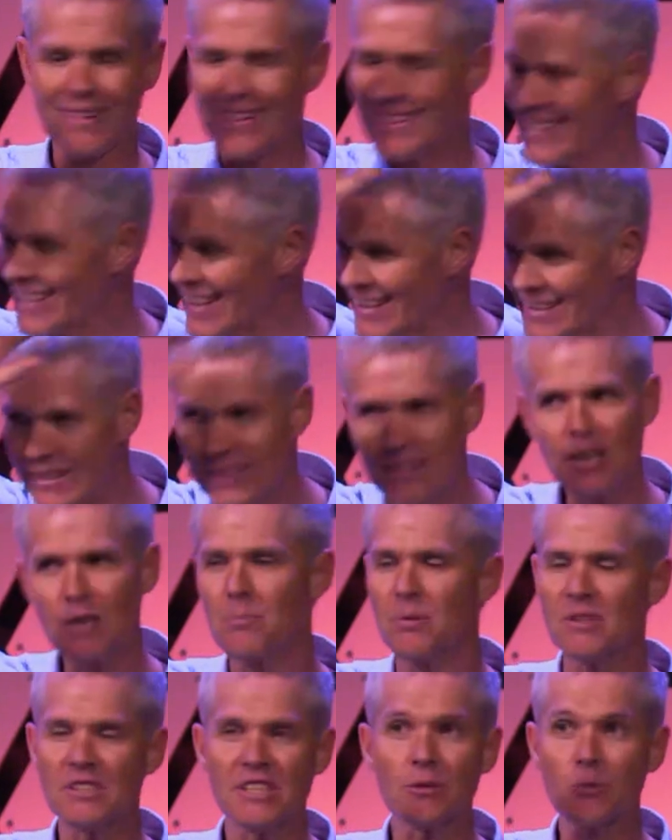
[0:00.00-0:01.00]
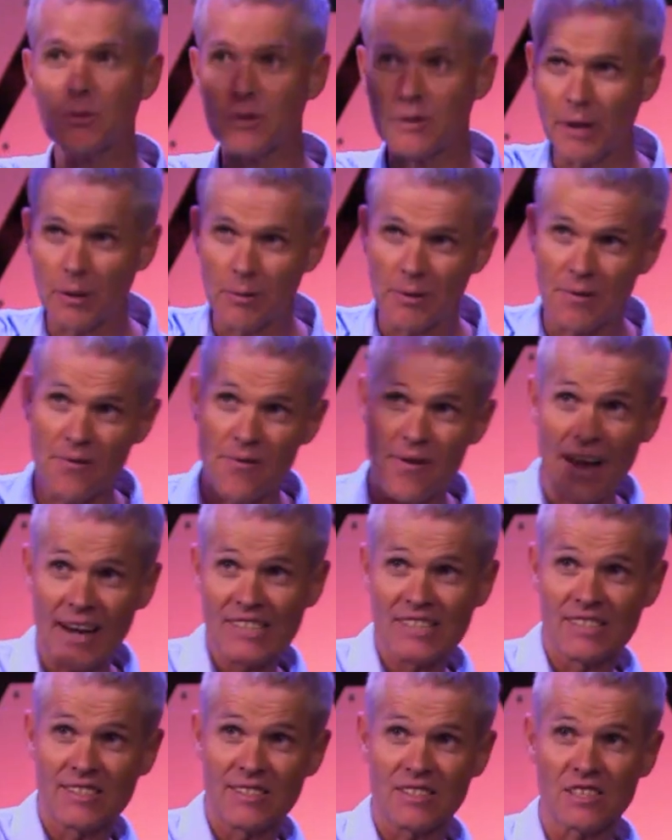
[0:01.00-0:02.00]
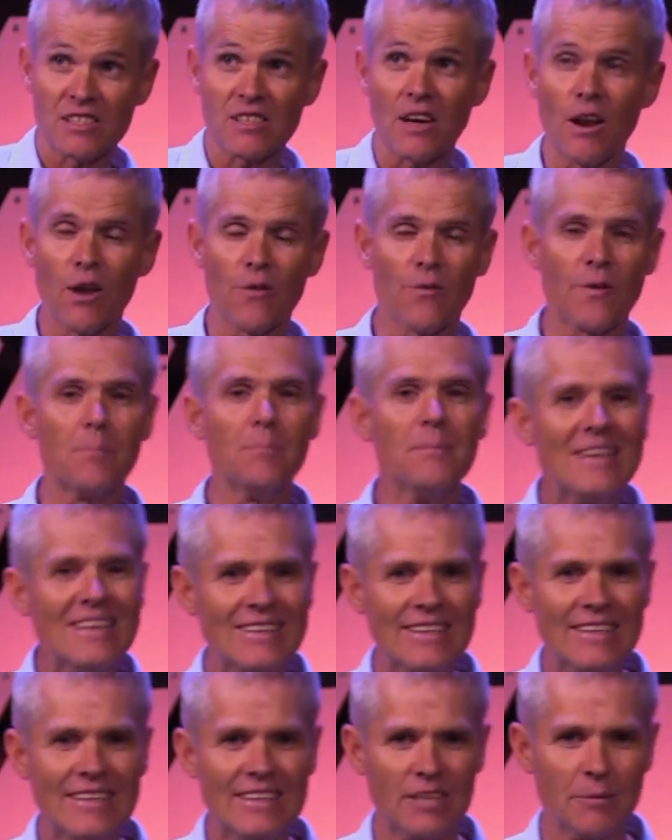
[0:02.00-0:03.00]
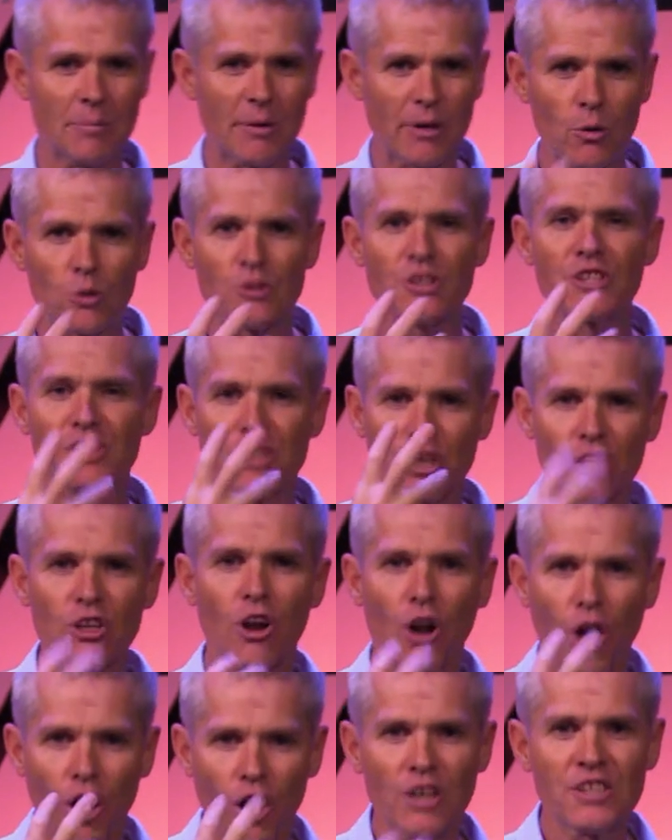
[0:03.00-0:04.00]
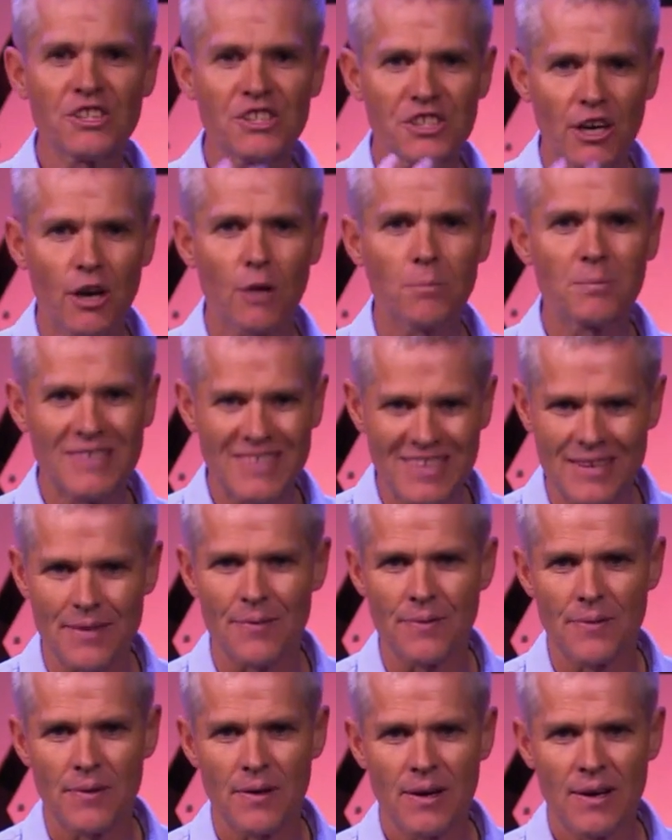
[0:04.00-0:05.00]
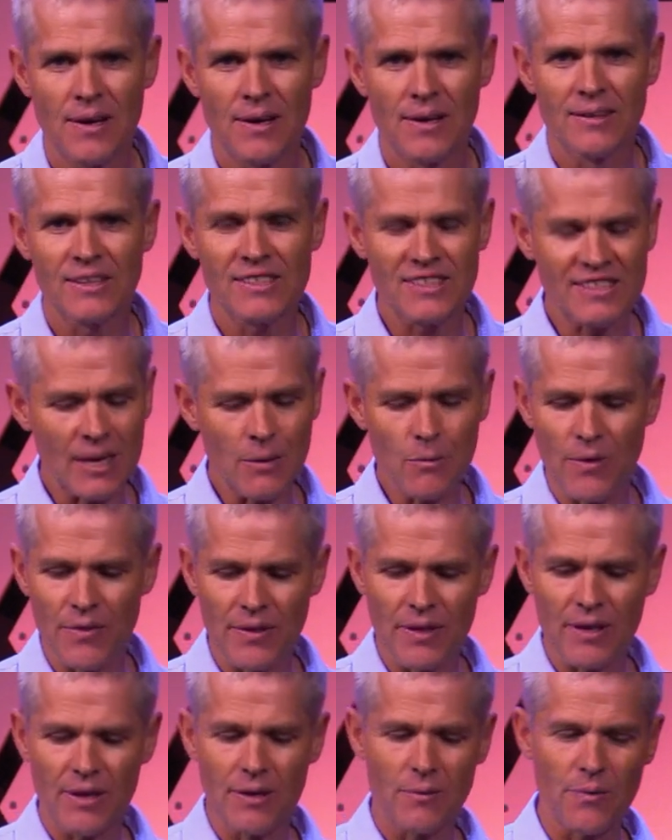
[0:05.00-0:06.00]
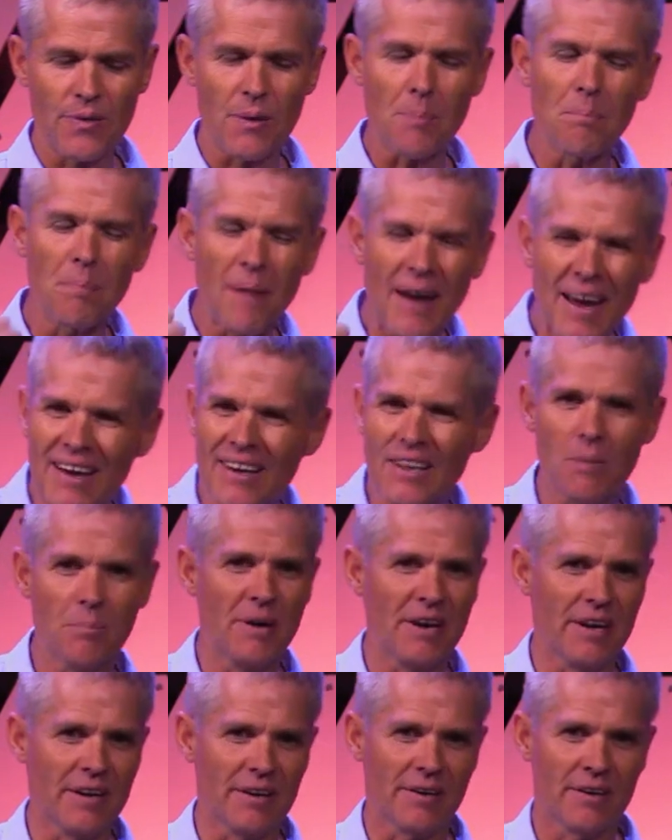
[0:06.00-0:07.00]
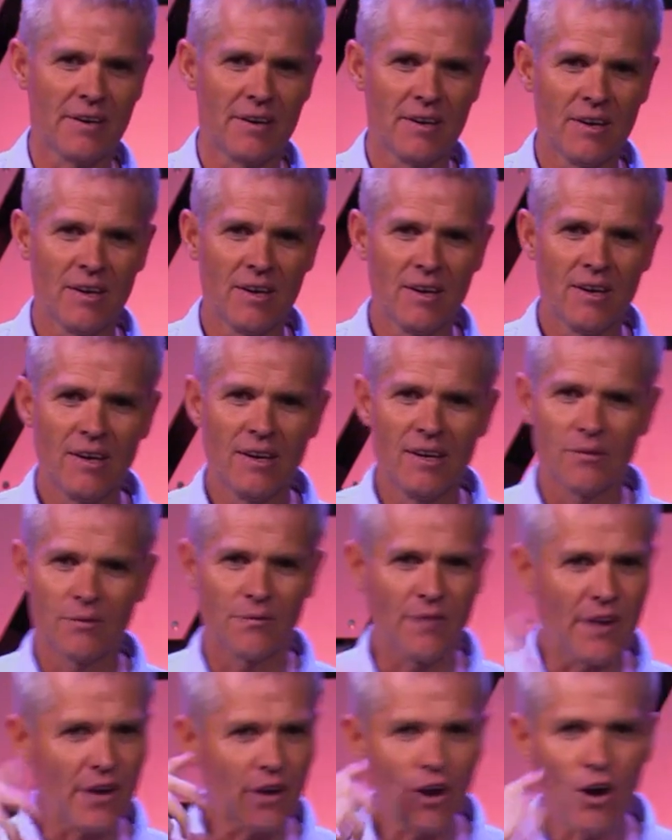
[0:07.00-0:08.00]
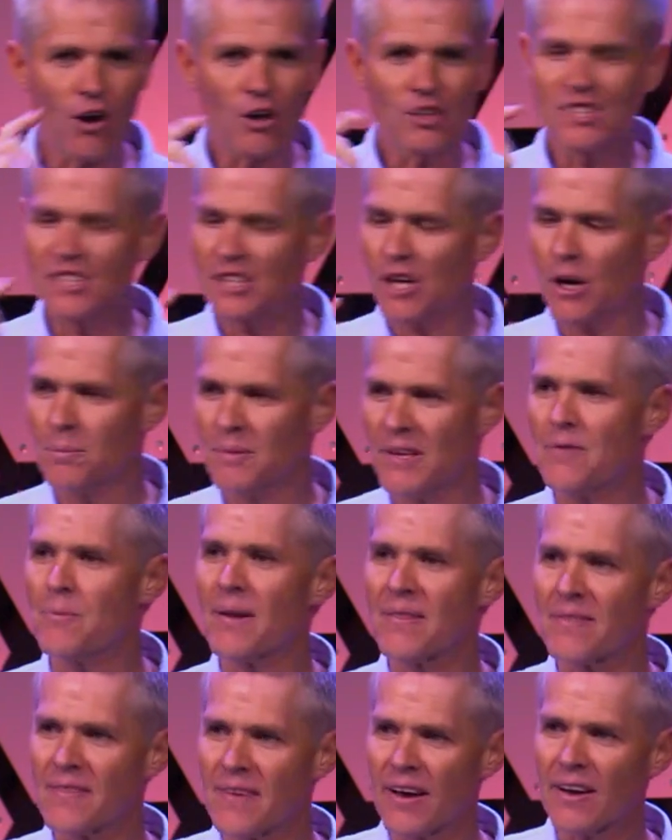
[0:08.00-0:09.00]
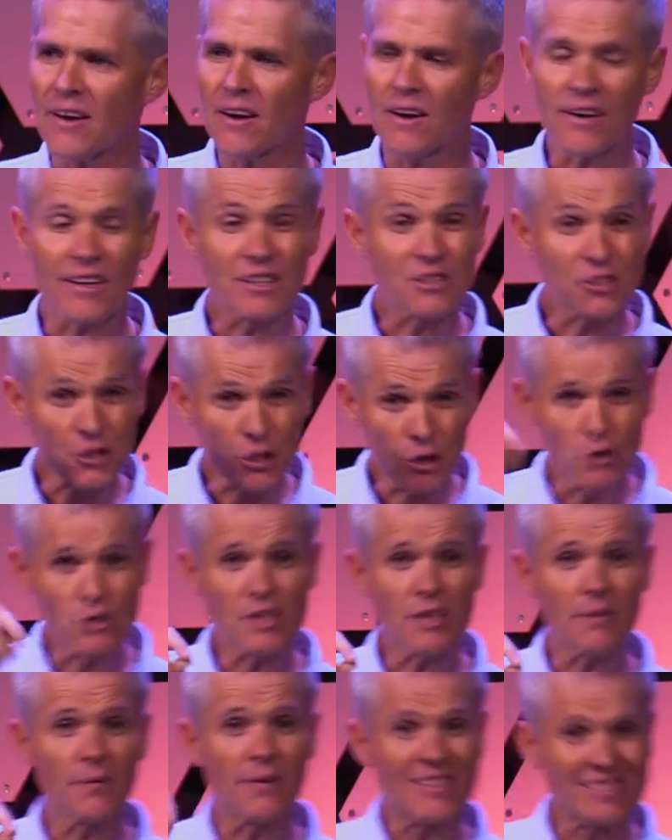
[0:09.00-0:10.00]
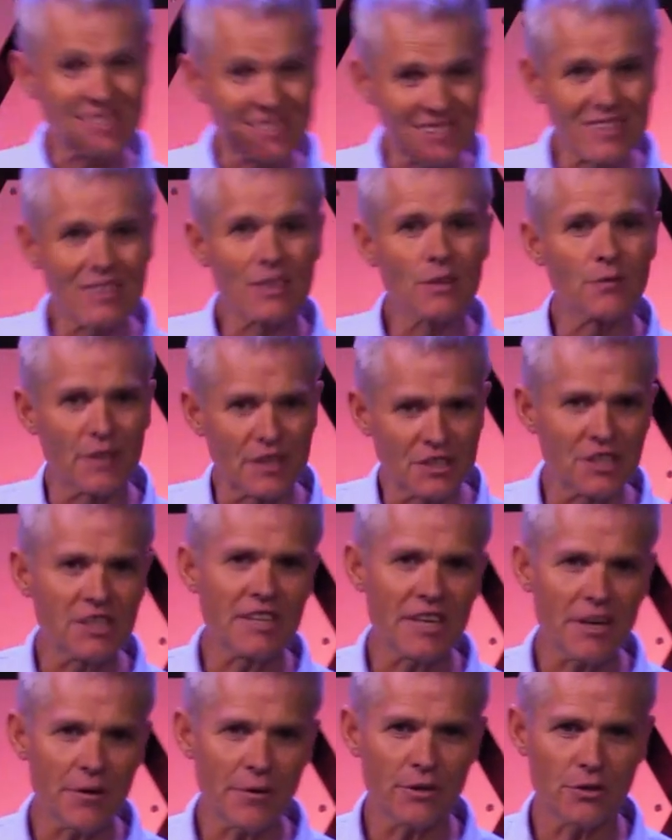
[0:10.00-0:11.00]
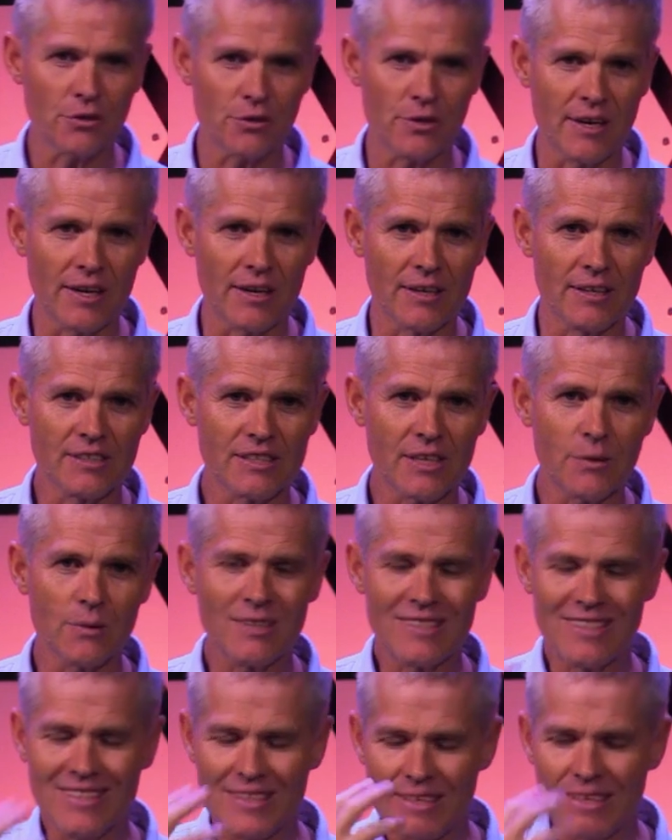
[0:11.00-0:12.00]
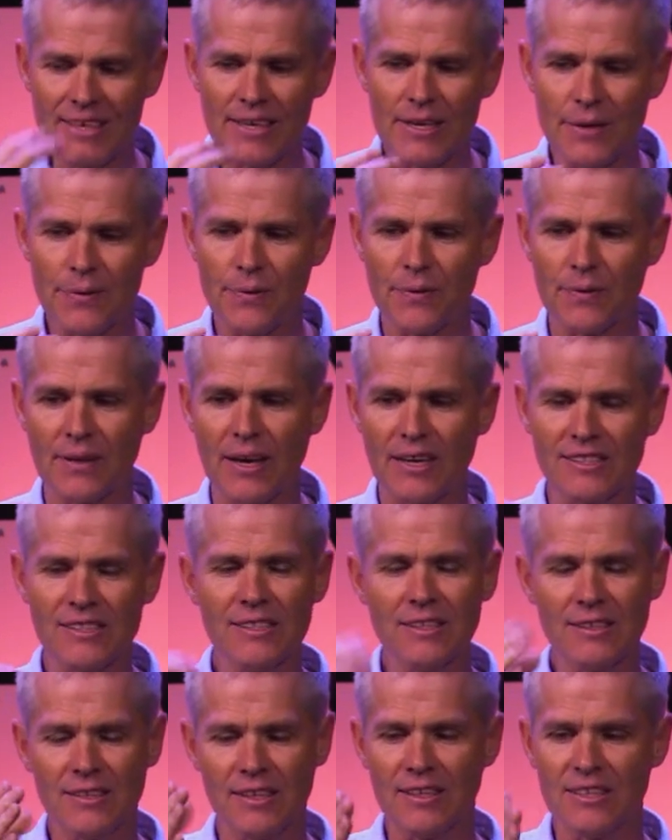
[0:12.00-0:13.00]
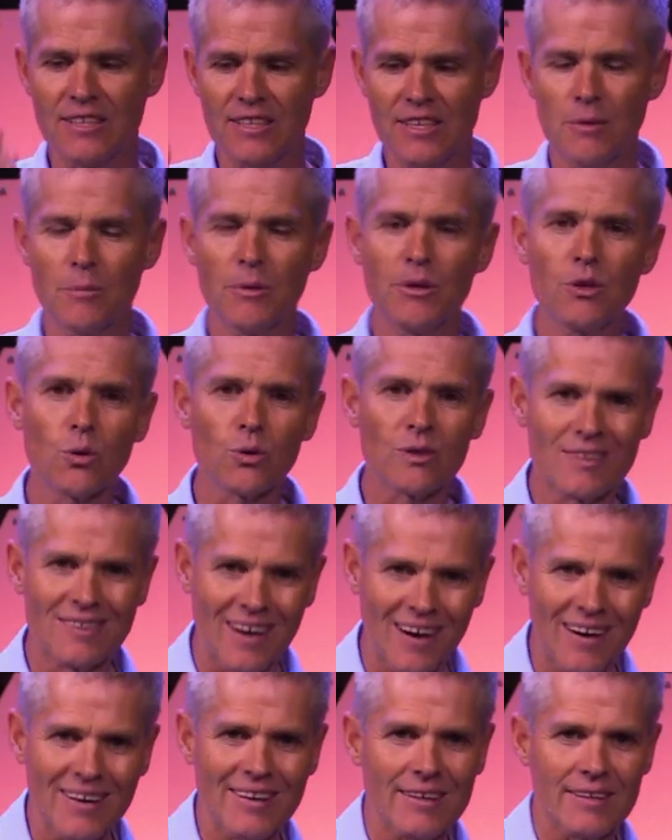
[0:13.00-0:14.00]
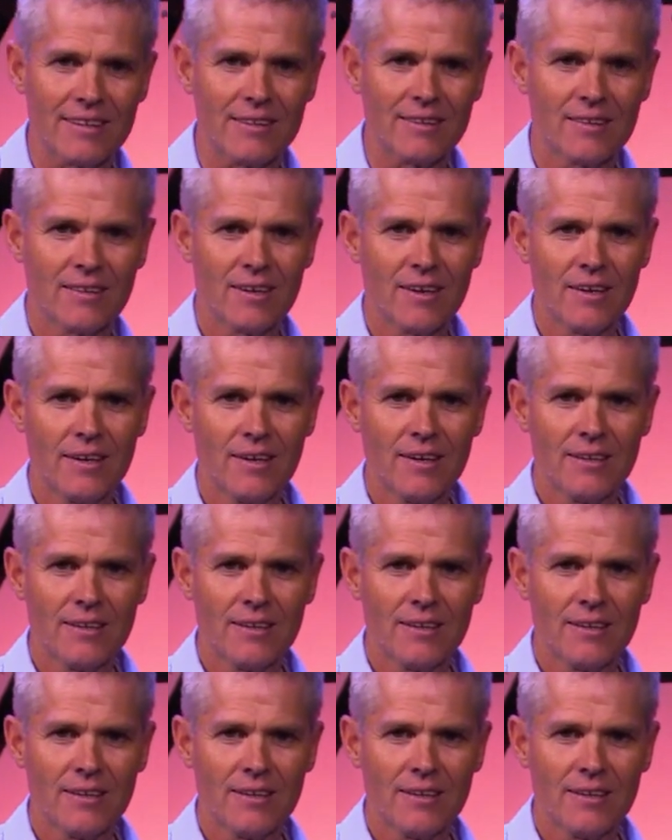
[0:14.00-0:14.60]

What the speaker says: 99% will tell me that is the skull of a meat eater because it's got long, sharp teeth. The same with a panda bear. Very long, sharp teeth, but they are exclusively still vegetarian today. So teeth doesn't determine your diet.